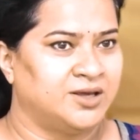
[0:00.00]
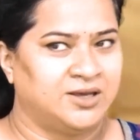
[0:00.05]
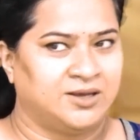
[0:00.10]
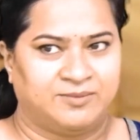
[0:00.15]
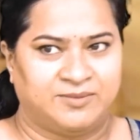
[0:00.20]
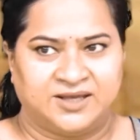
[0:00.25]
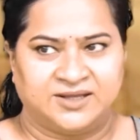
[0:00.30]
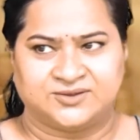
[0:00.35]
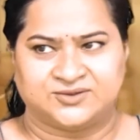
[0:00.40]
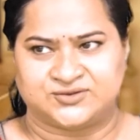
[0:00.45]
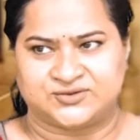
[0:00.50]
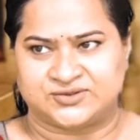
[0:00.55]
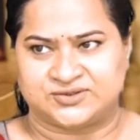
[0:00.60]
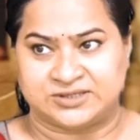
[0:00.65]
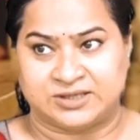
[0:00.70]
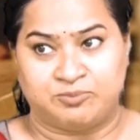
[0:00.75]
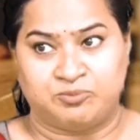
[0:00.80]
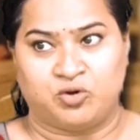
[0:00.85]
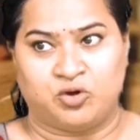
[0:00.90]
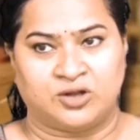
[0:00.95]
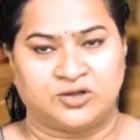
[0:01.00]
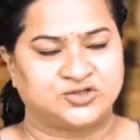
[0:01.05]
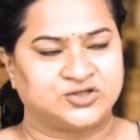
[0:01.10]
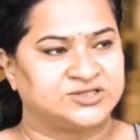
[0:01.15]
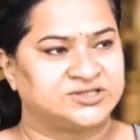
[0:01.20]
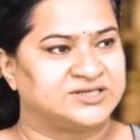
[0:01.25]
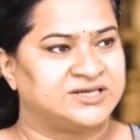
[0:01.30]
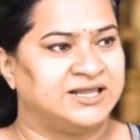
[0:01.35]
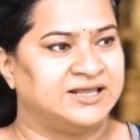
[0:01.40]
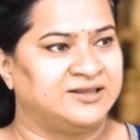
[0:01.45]
Means
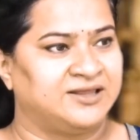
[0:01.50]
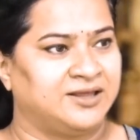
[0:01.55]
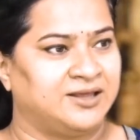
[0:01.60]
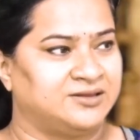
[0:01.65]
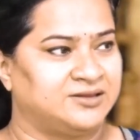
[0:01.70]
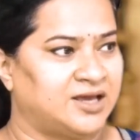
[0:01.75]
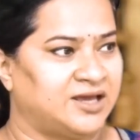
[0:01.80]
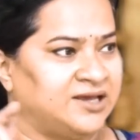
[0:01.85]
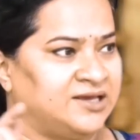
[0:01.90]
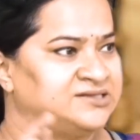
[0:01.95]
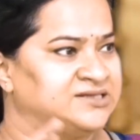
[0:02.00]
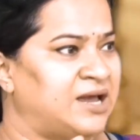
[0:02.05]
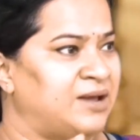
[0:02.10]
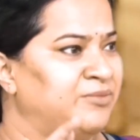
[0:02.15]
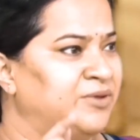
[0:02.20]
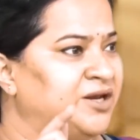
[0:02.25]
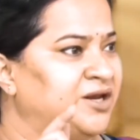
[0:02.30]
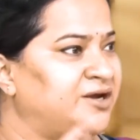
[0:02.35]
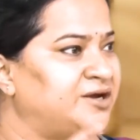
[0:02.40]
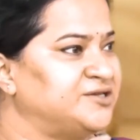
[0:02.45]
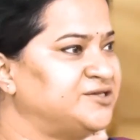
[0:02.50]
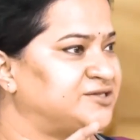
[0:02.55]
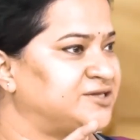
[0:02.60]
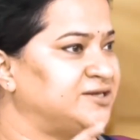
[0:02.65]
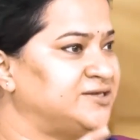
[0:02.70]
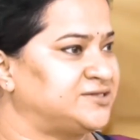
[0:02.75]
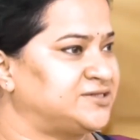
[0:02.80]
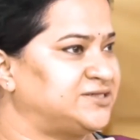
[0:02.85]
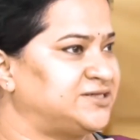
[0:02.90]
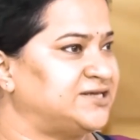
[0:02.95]
subconsciously the examiner
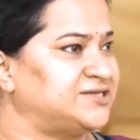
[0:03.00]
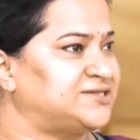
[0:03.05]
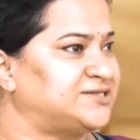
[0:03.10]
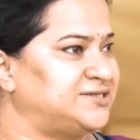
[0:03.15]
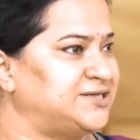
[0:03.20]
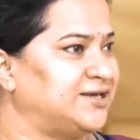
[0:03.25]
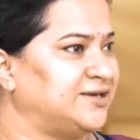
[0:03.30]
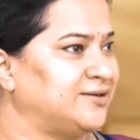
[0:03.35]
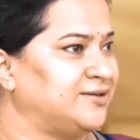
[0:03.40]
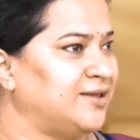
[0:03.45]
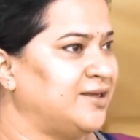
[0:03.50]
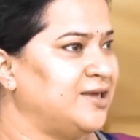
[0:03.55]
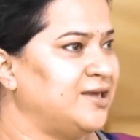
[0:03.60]
is testing,